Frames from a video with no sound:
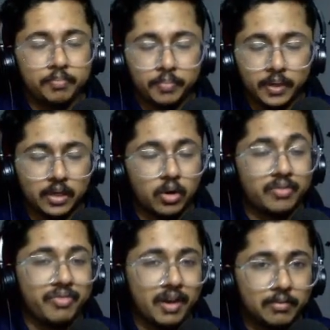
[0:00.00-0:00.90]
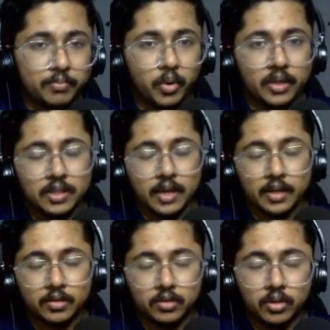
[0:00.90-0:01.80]
picked out 5 points that I
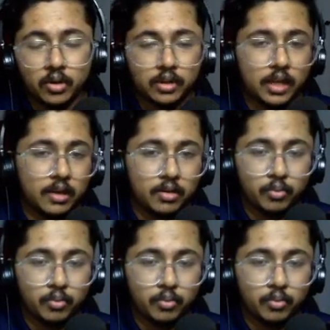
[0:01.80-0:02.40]
thought that